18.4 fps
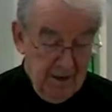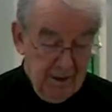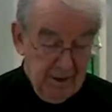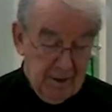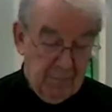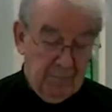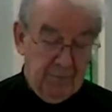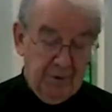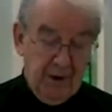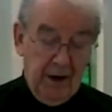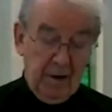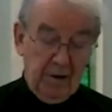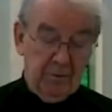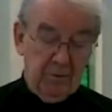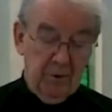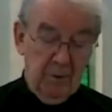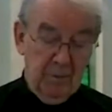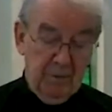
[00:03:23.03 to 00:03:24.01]
The
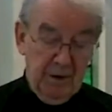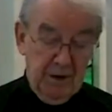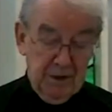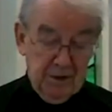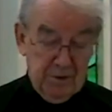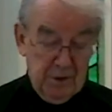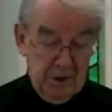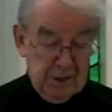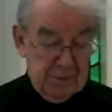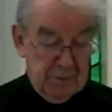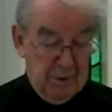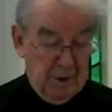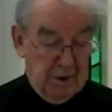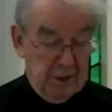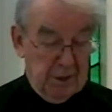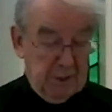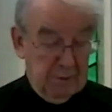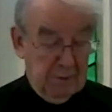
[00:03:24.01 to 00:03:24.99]
bridegroom is
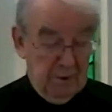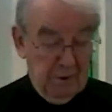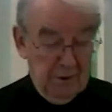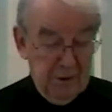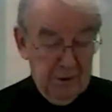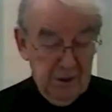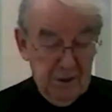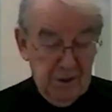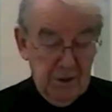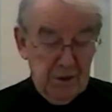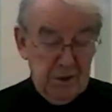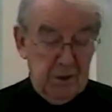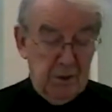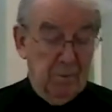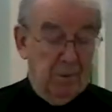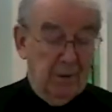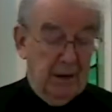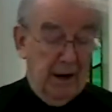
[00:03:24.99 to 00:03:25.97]
responsible to
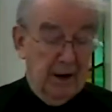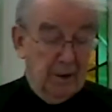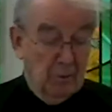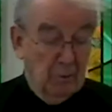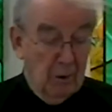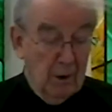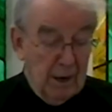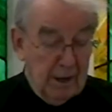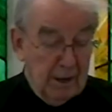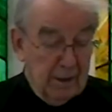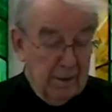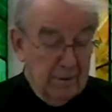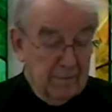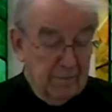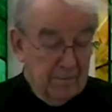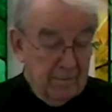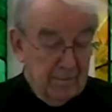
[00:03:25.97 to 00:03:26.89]
supply the wine.